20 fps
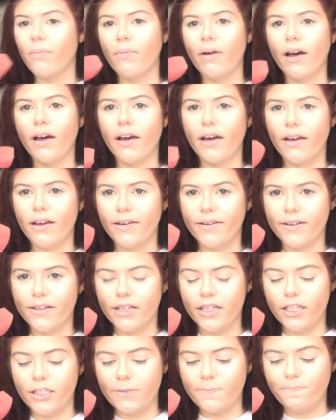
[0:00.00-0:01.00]
my
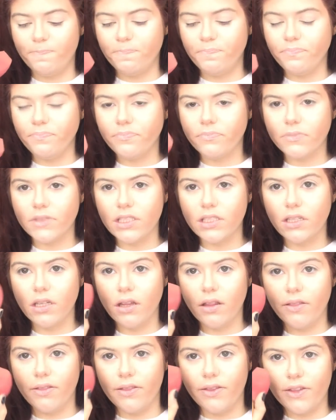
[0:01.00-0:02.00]

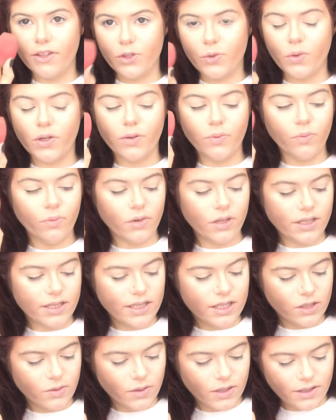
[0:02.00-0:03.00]
this one. What is
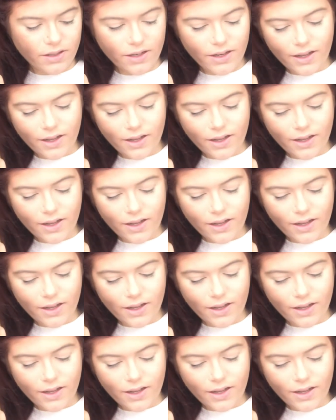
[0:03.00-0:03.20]
this one?